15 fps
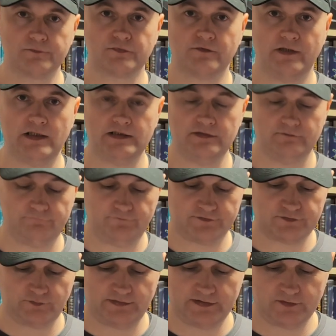upgrade for
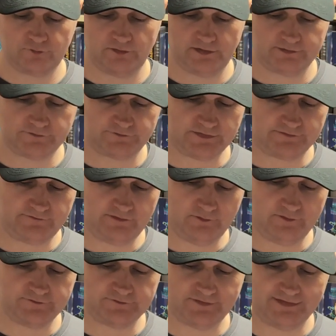20 quid, because you get the
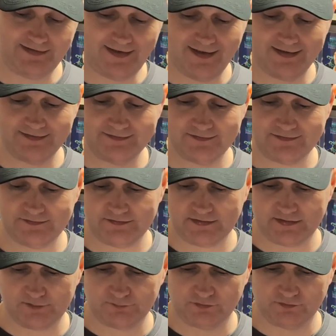UHD and you
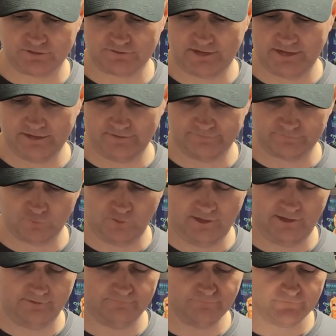get a Blu-ray as
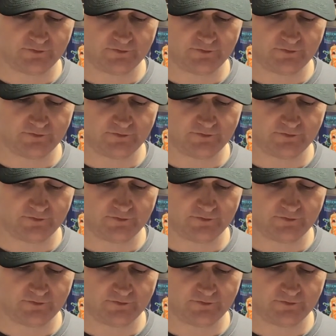well.